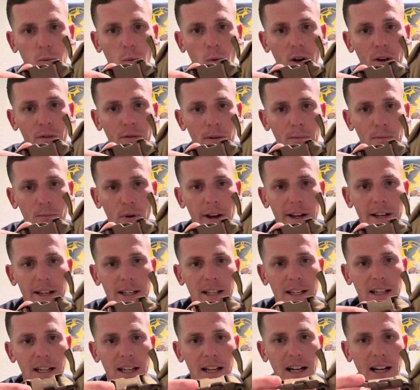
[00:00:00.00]
one of them
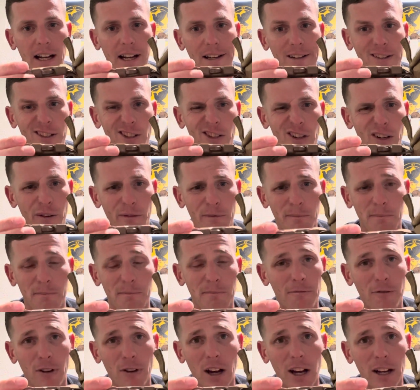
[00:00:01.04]
breaking and I had to try to
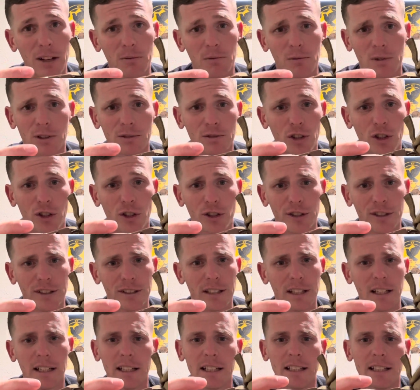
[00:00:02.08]
find one, couldn't,
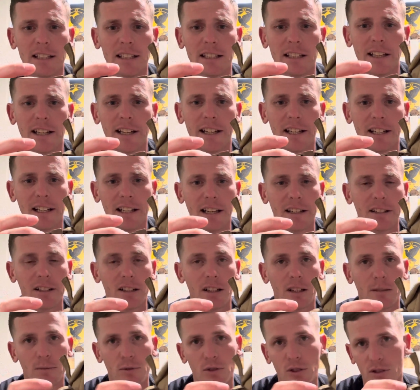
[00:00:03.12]
and ended
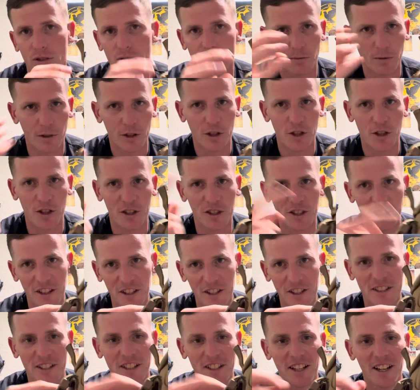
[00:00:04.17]
up just switching to
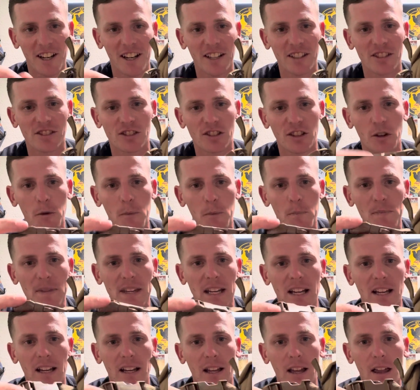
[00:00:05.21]
this guy. So
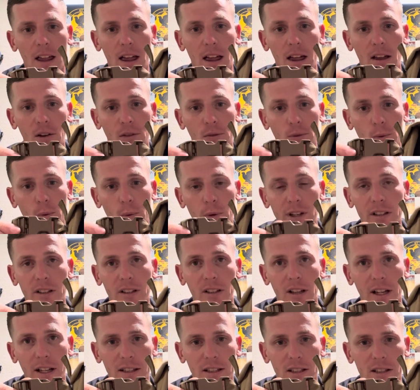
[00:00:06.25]
really
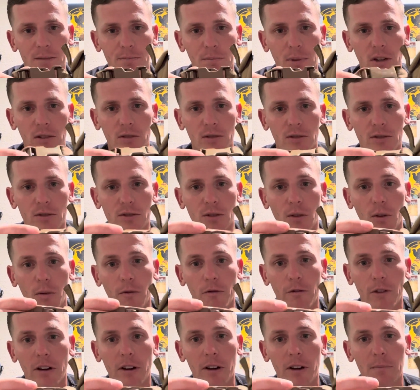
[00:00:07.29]
like these buckles,
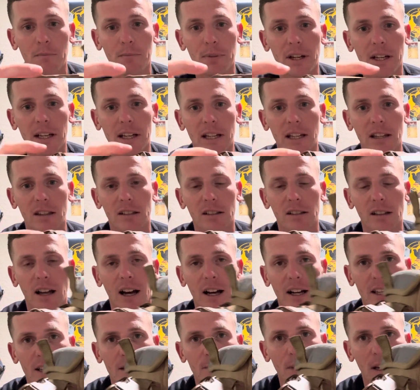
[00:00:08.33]
very big. The
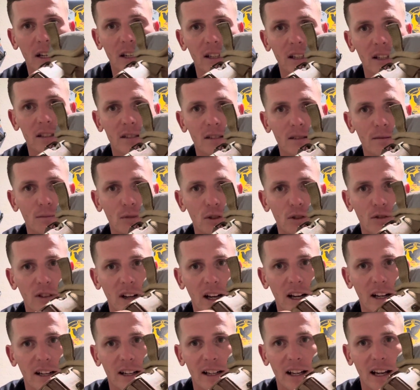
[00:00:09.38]
locking mechanism, you're
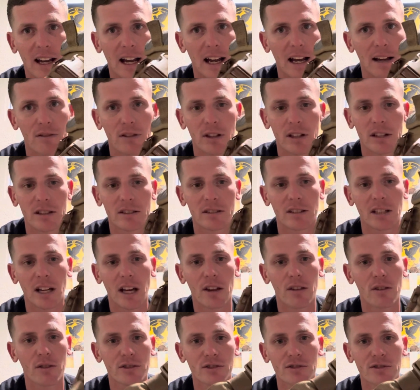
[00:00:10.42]
not gonna have this
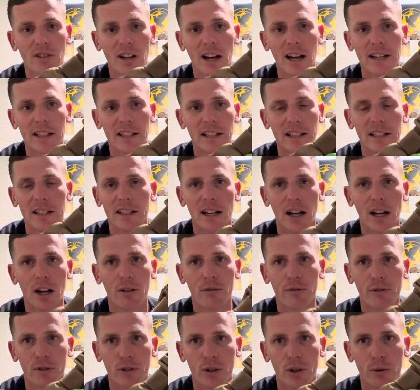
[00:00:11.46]
tether sliding in and out
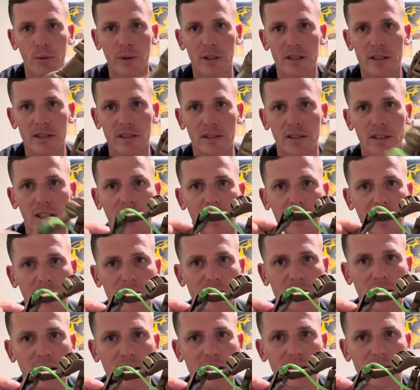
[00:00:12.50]
for no reason.
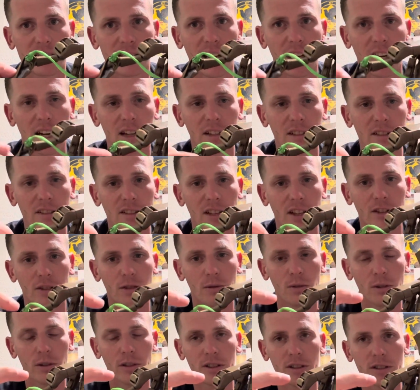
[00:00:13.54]
It's gonna stay on exactly
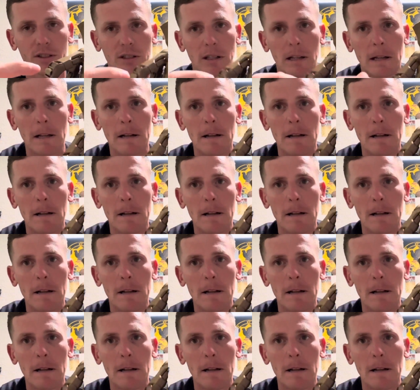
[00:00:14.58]
where it is.